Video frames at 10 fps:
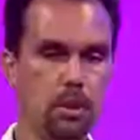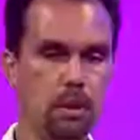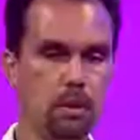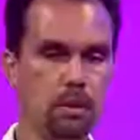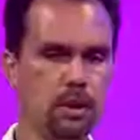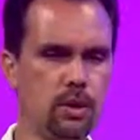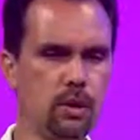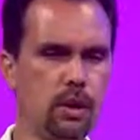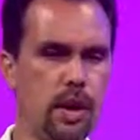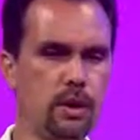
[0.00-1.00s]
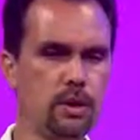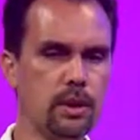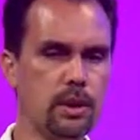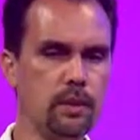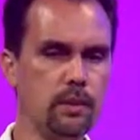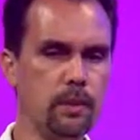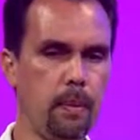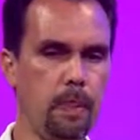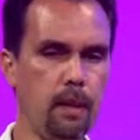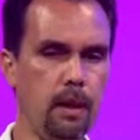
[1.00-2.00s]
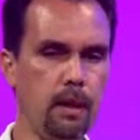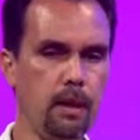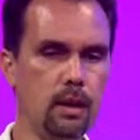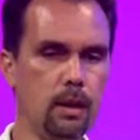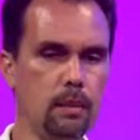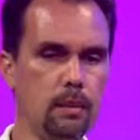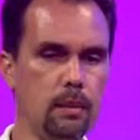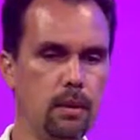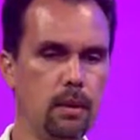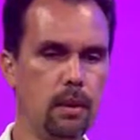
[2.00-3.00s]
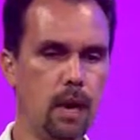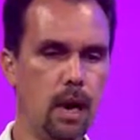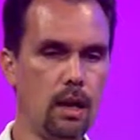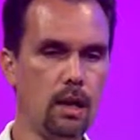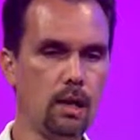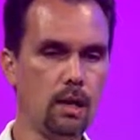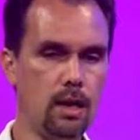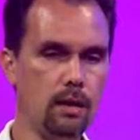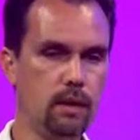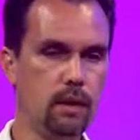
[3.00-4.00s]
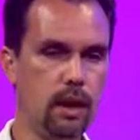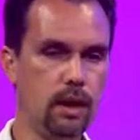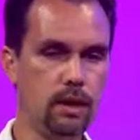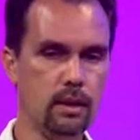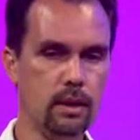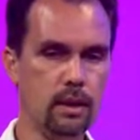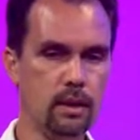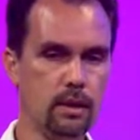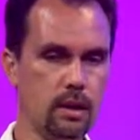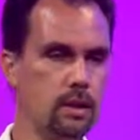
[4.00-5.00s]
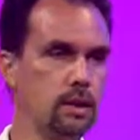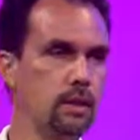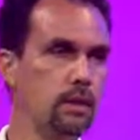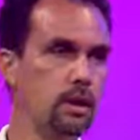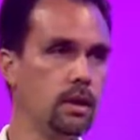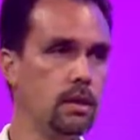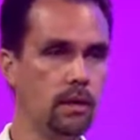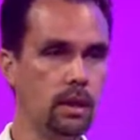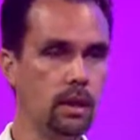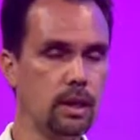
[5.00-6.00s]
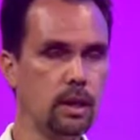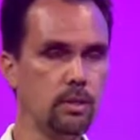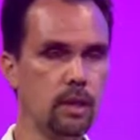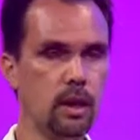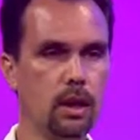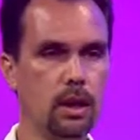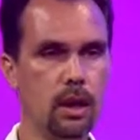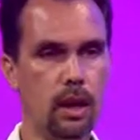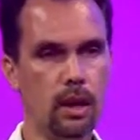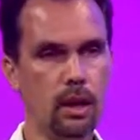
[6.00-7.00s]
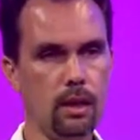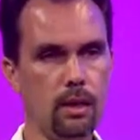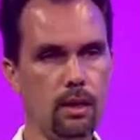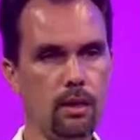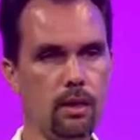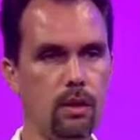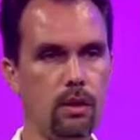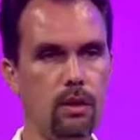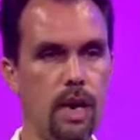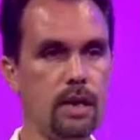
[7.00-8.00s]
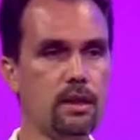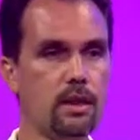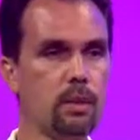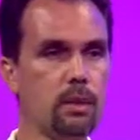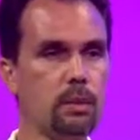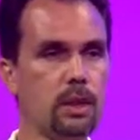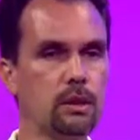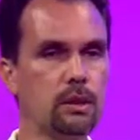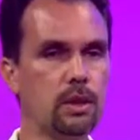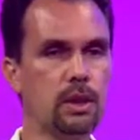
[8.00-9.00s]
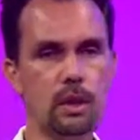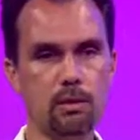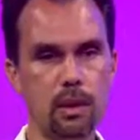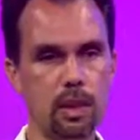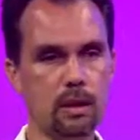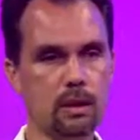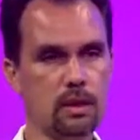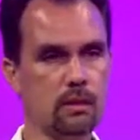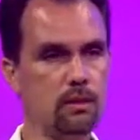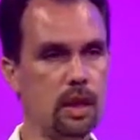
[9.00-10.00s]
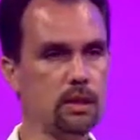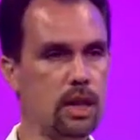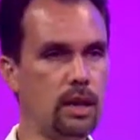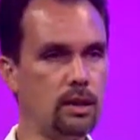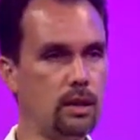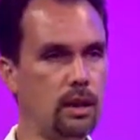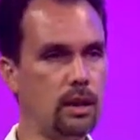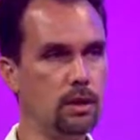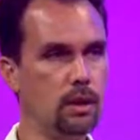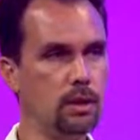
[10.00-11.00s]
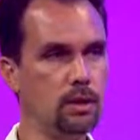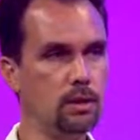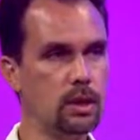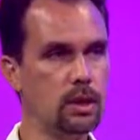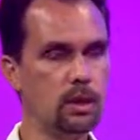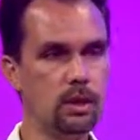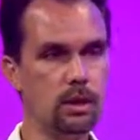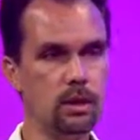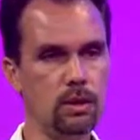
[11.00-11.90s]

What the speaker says: probably 2,000 non-native Hawaiian citizens of the kingdom, and that's the group that's really being disenfranchised in the hearings recently.